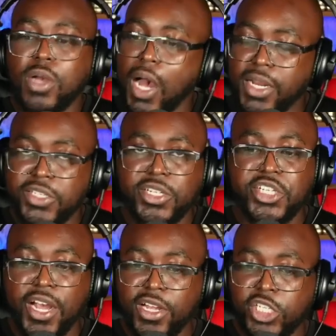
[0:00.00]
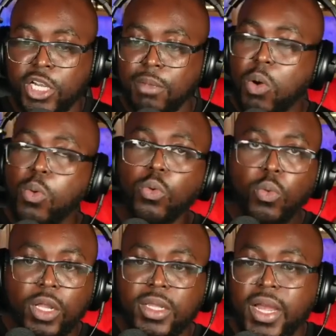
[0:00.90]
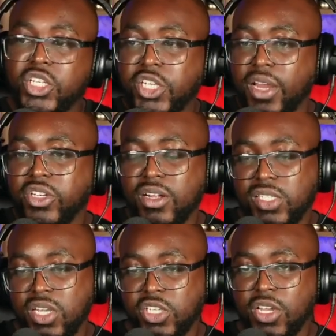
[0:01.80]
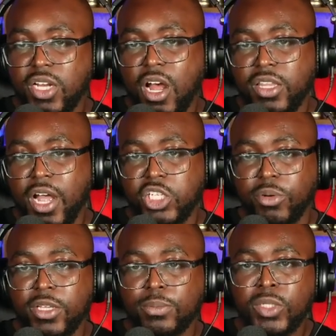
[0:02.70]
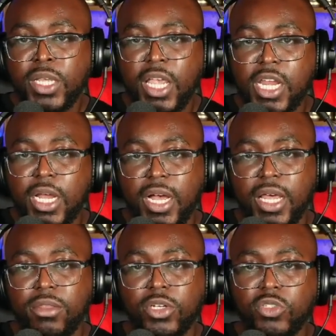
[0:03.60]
God is the judge, but we will not change our teachings and our doctrine in order